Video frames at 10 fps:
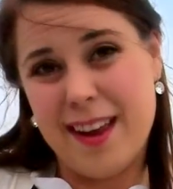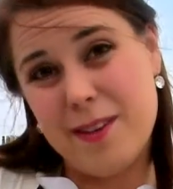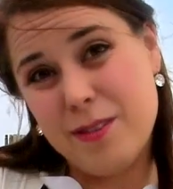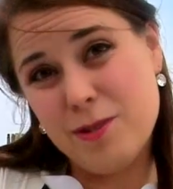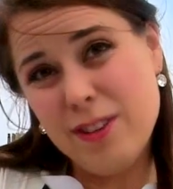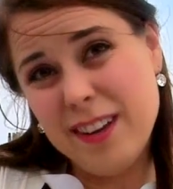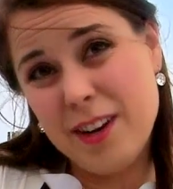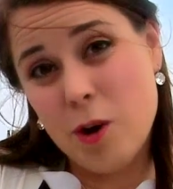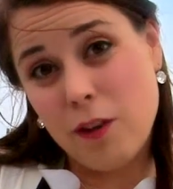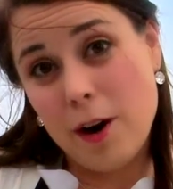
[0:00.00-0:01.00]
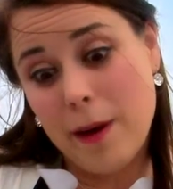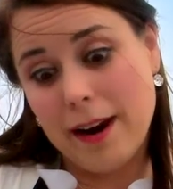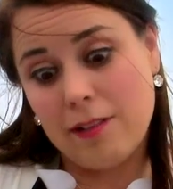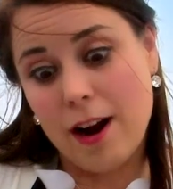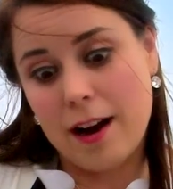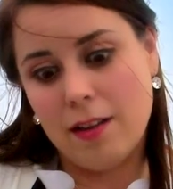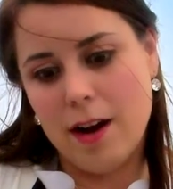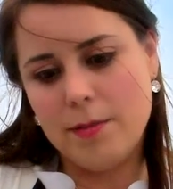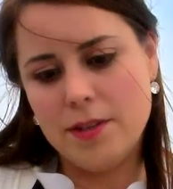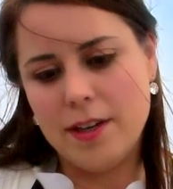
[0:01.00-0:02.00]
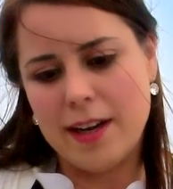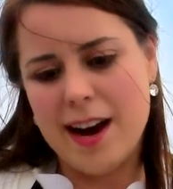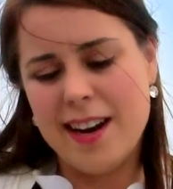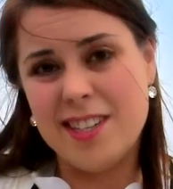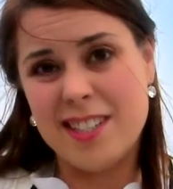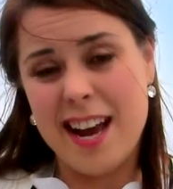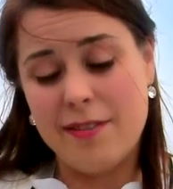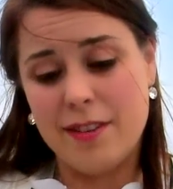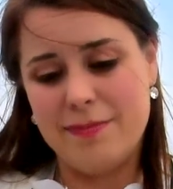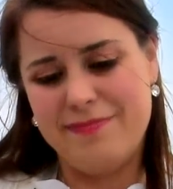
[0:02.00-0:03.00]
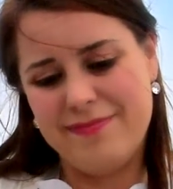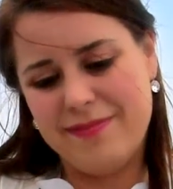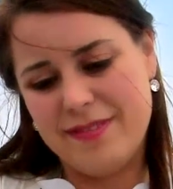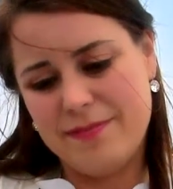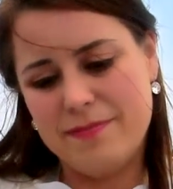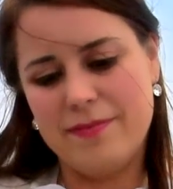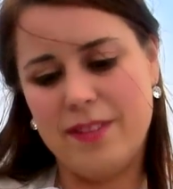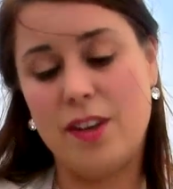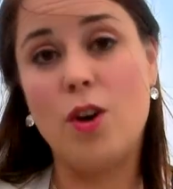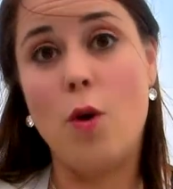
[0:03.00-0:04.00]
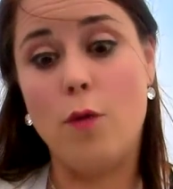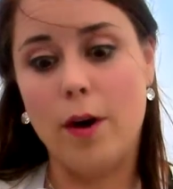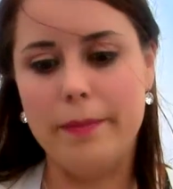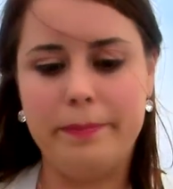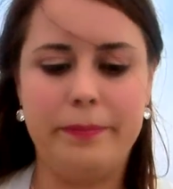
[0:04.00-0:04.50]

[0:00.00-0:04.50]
There's really no right way to crack a lobster. You kind of just have to go for it.